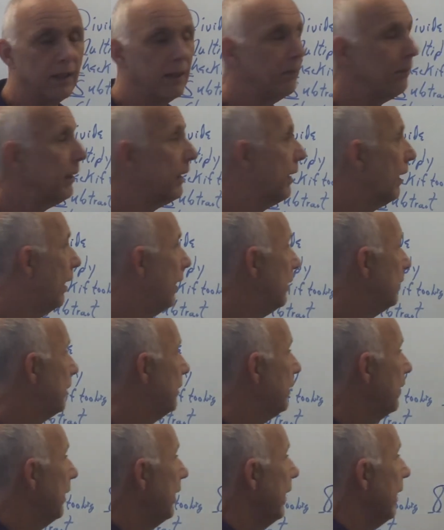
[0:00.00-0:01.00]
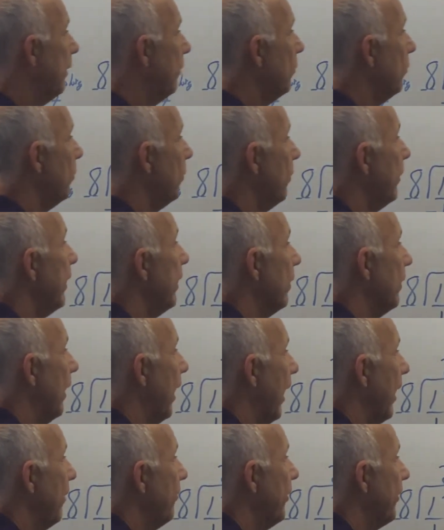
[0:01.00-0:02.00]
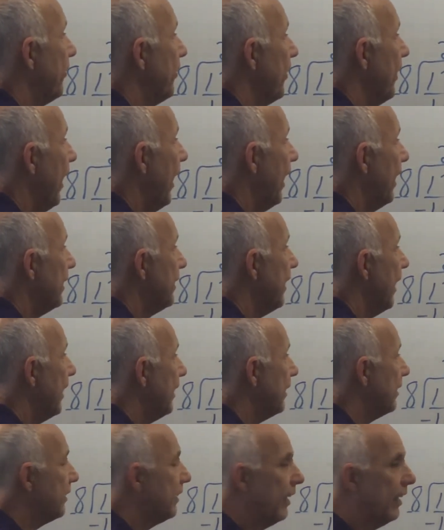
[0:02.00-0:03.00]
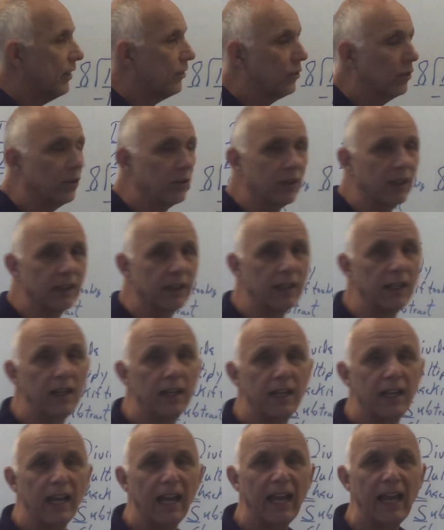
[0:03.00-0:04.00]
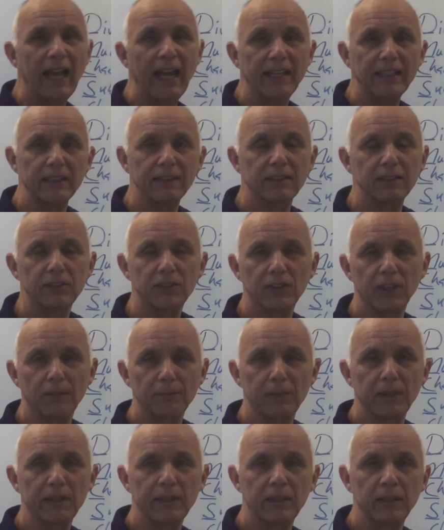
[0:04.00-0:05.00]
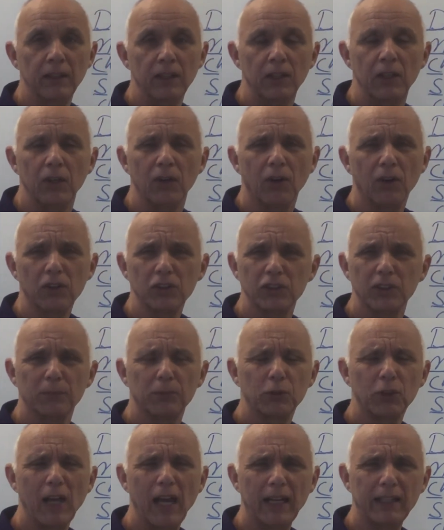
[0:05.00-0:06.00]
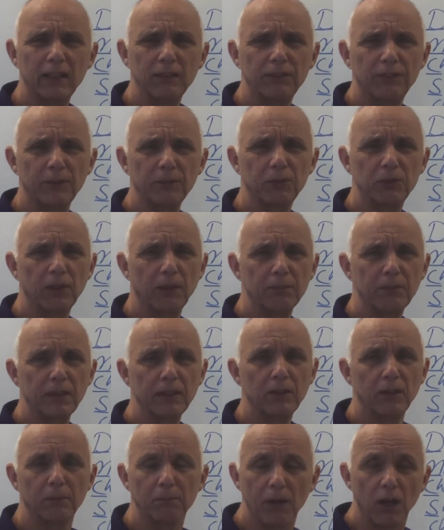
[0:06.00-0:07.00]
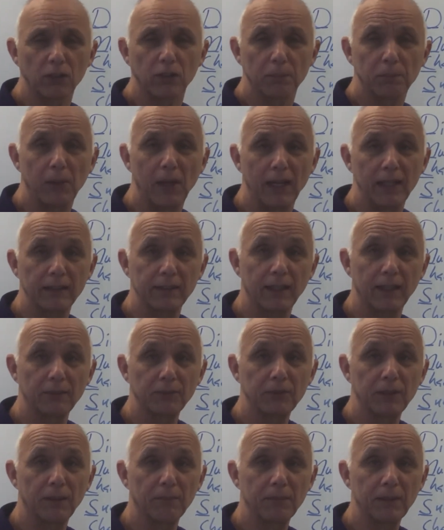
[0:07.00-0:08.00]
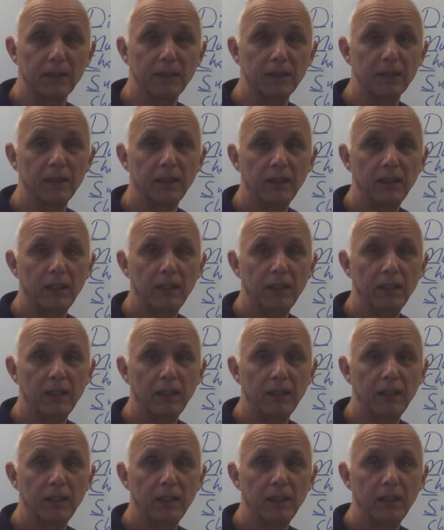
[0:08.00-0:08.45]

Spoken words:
Because in real life, if you had to take this answer and add it to something, or subtract it from something, or multiply it times something,